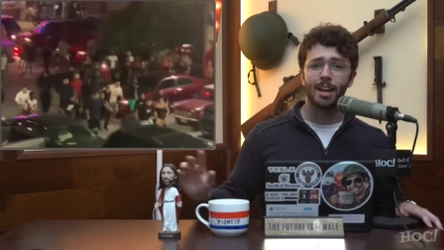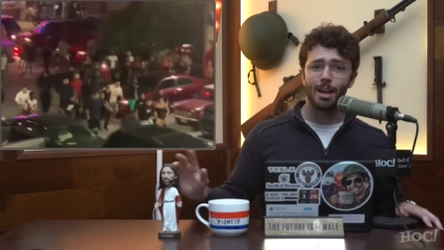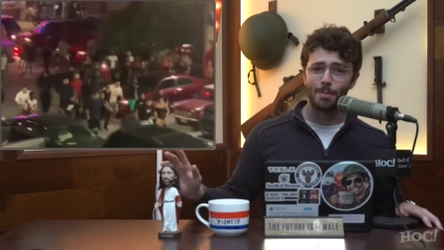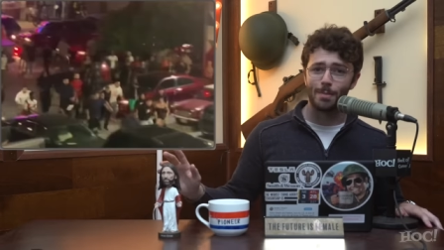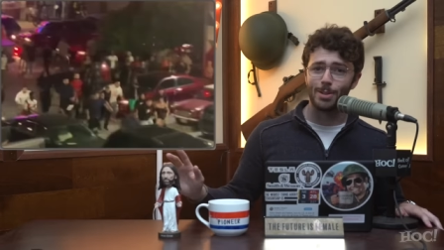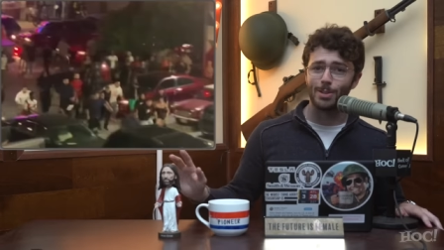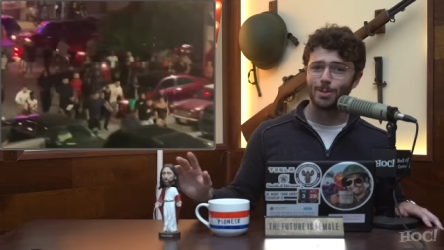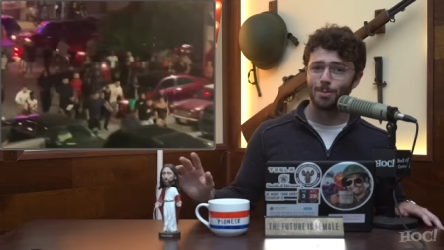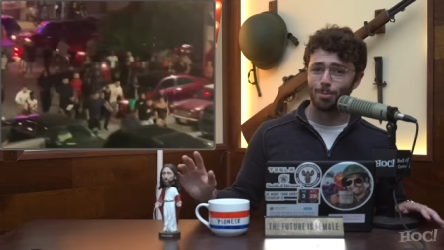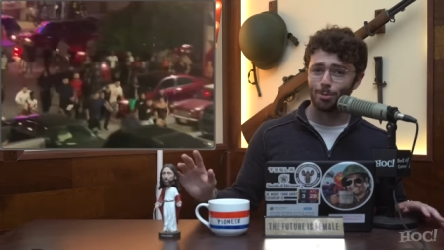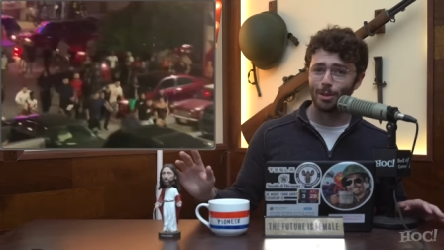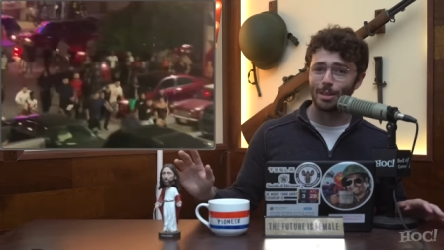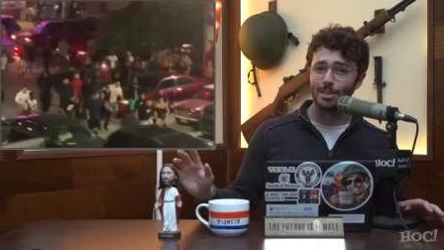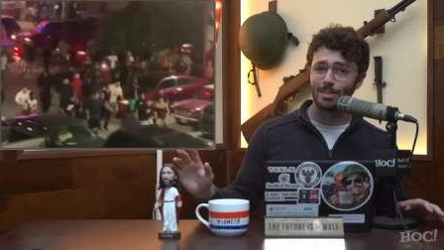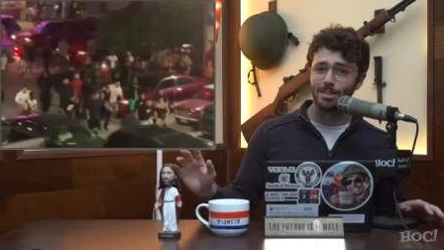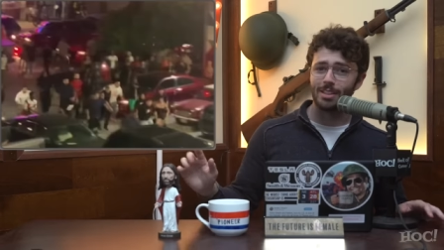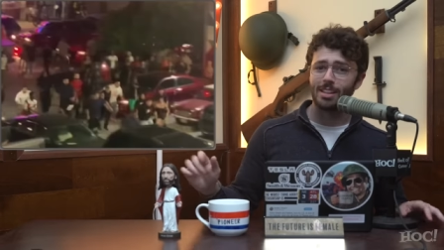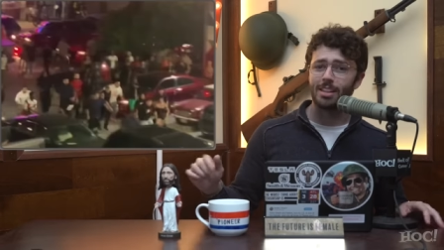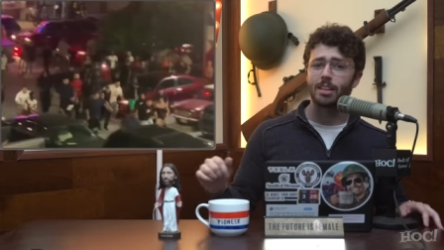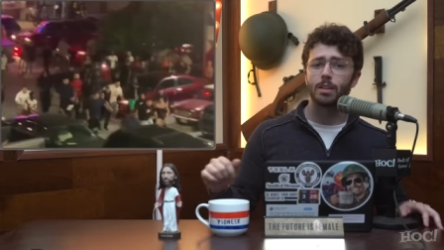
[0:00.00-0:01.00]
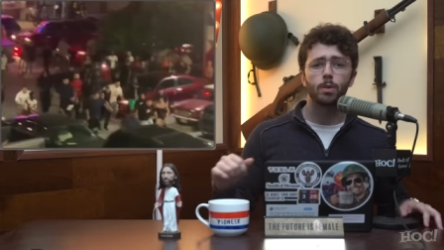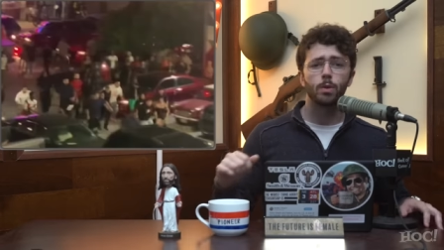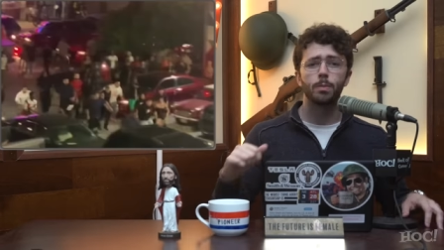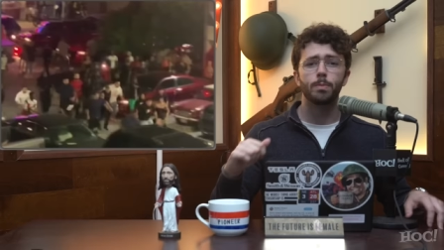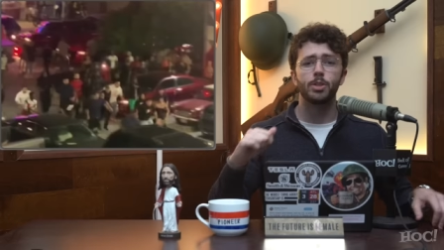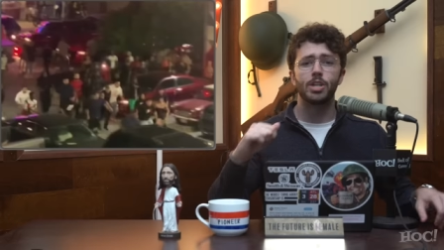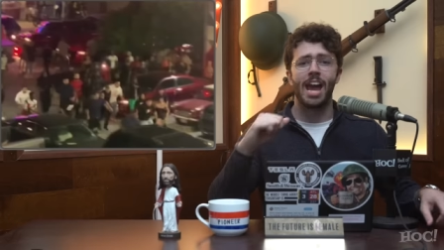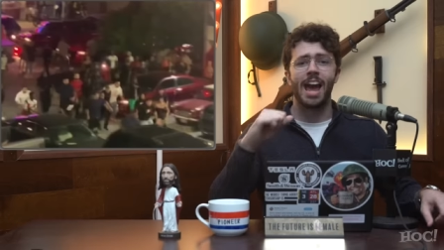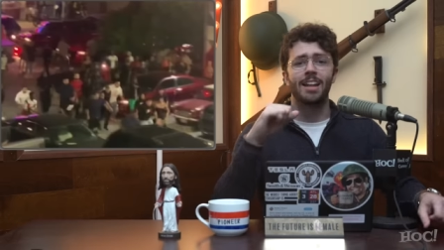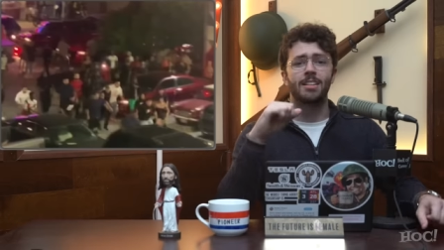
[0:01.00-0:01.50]
I'm in some pretty silly group
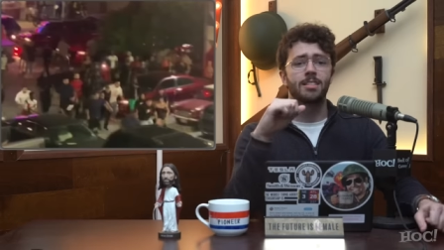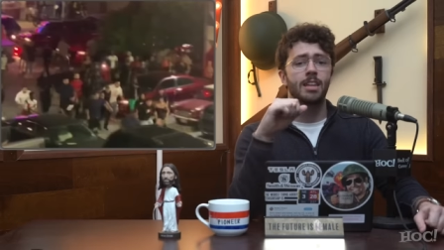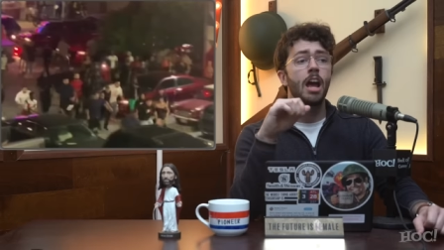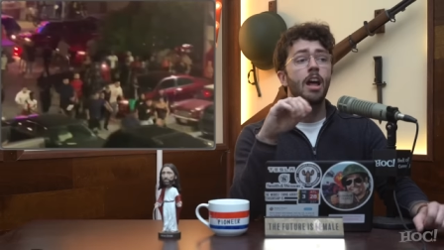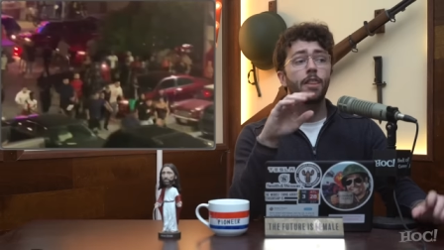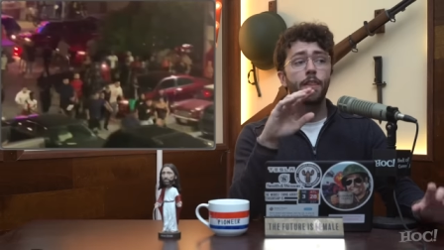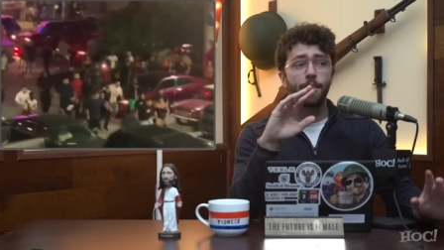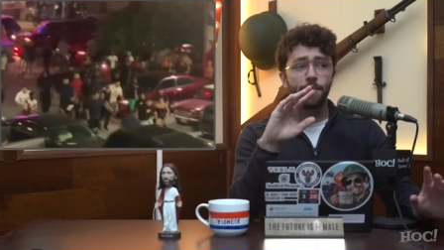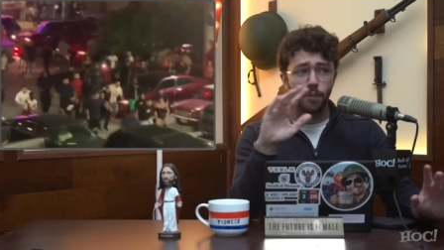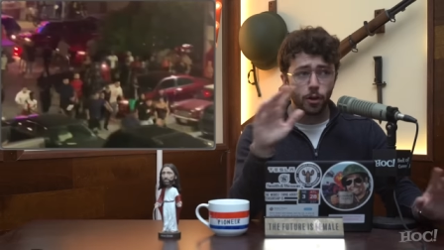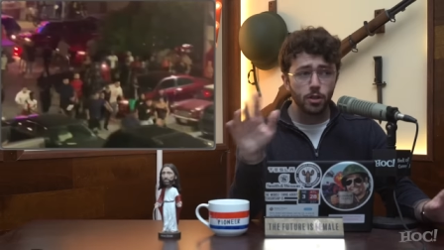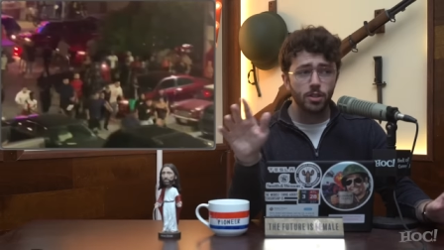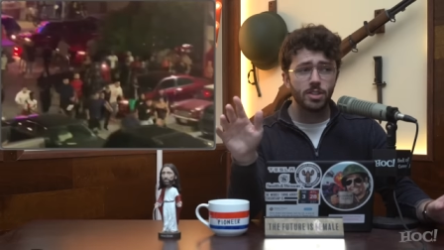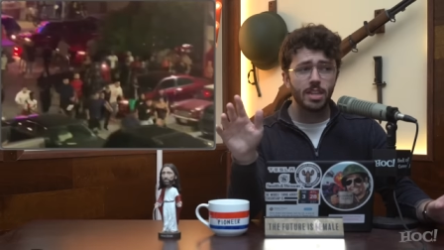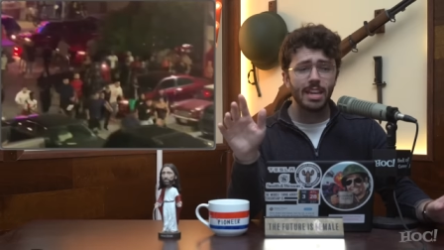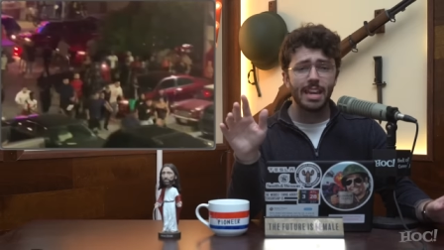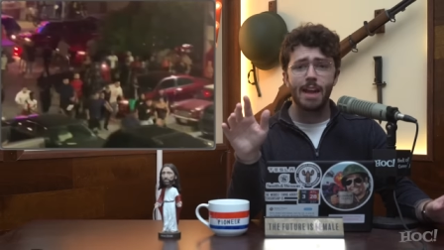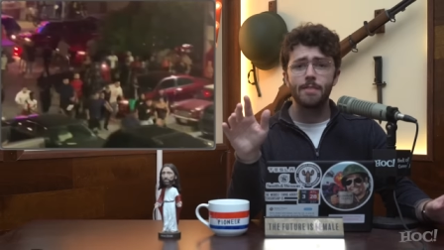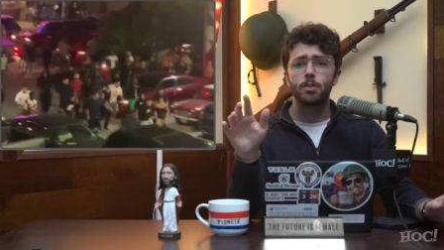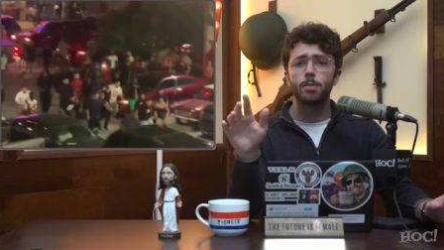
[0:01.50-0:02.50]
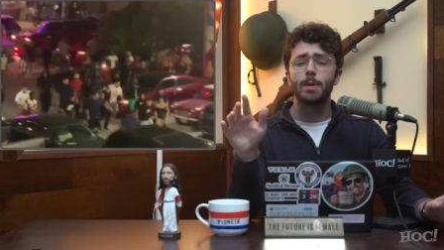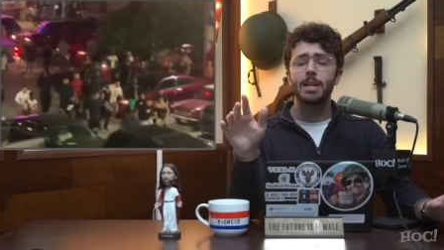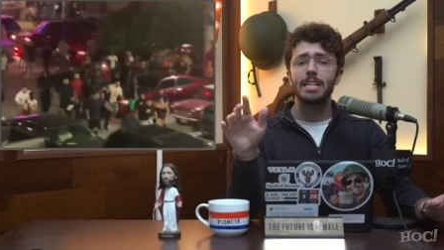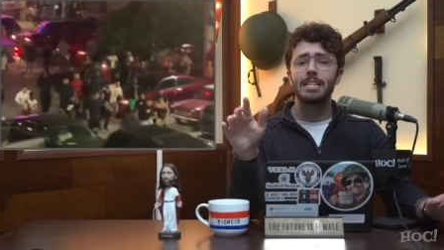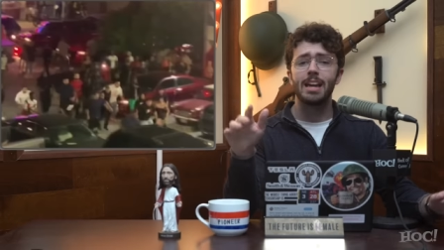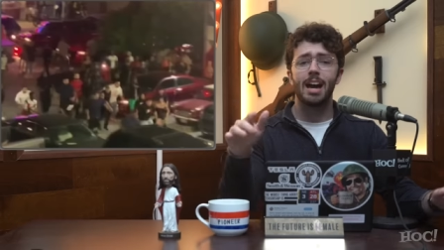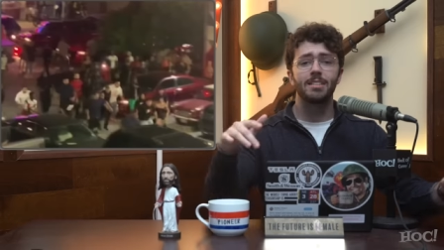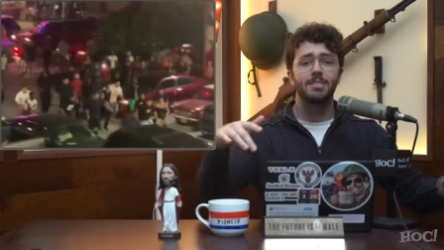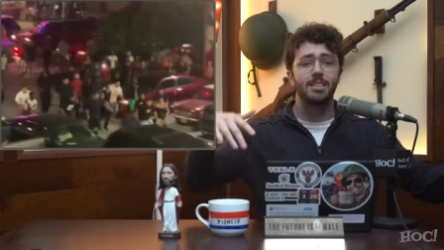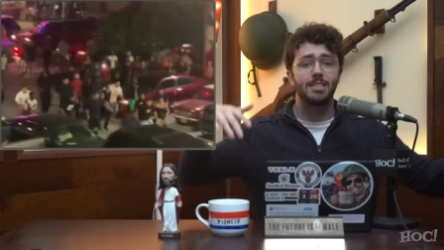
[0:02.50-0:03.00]
chats. The first thing everybody
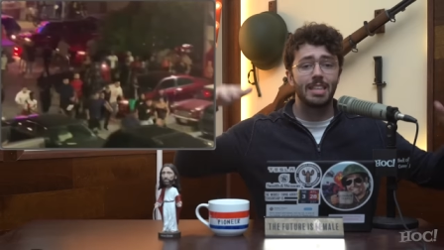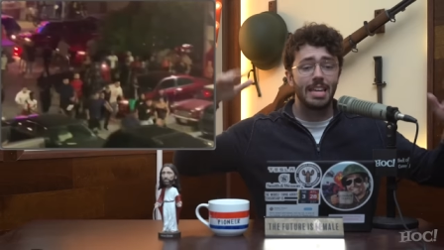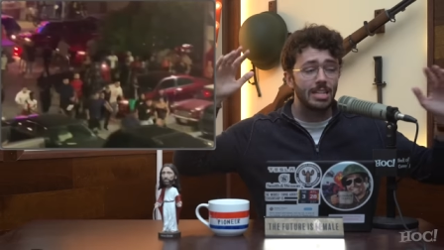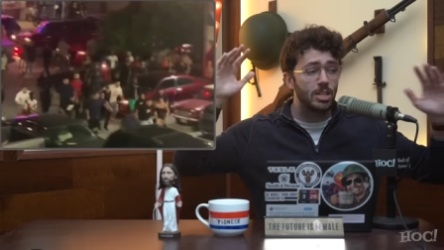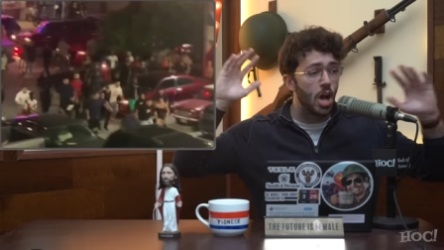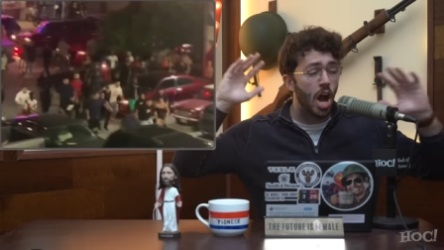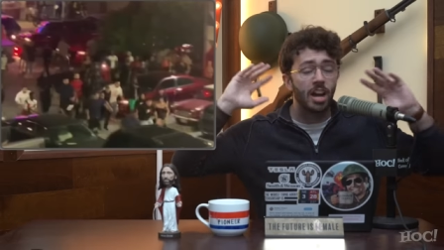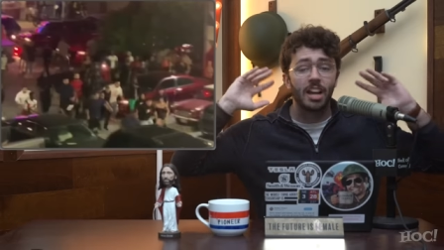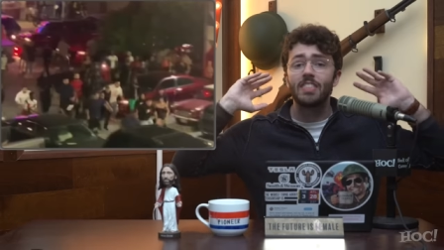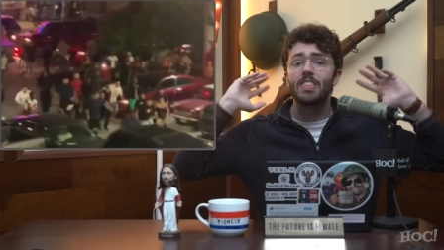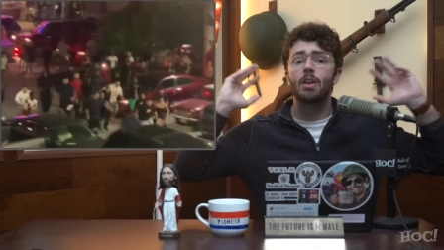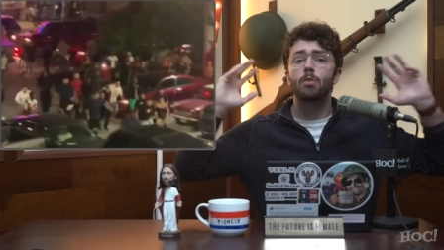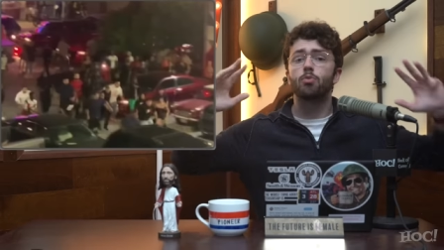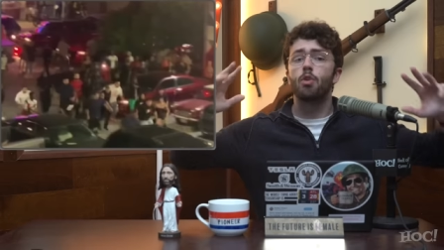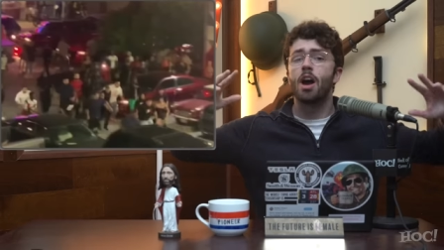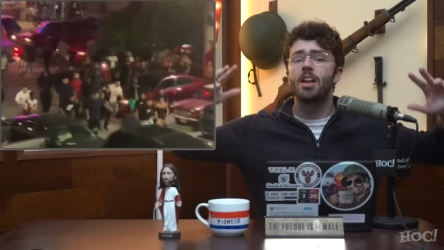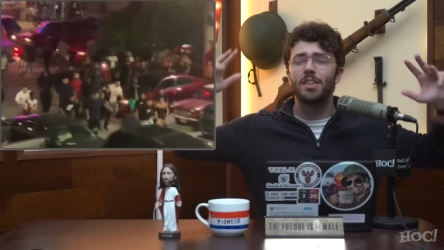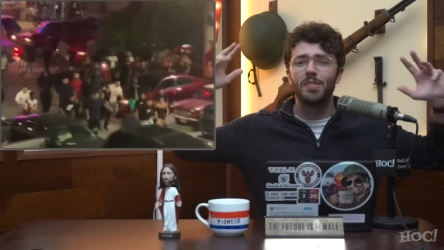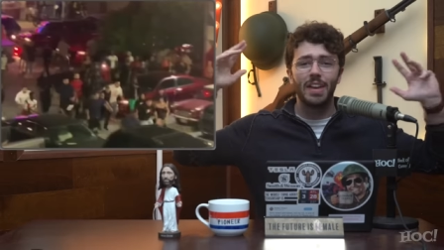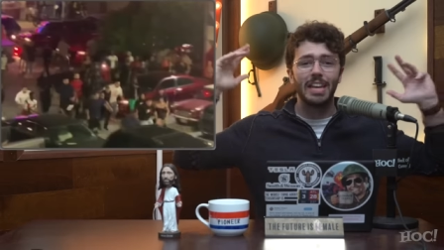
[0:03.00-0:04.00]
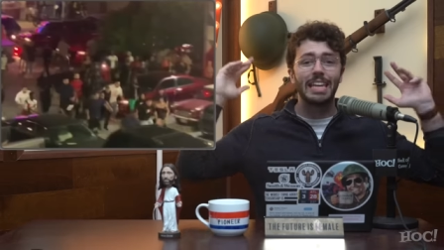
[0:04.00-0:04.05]
does is they duck and they run and they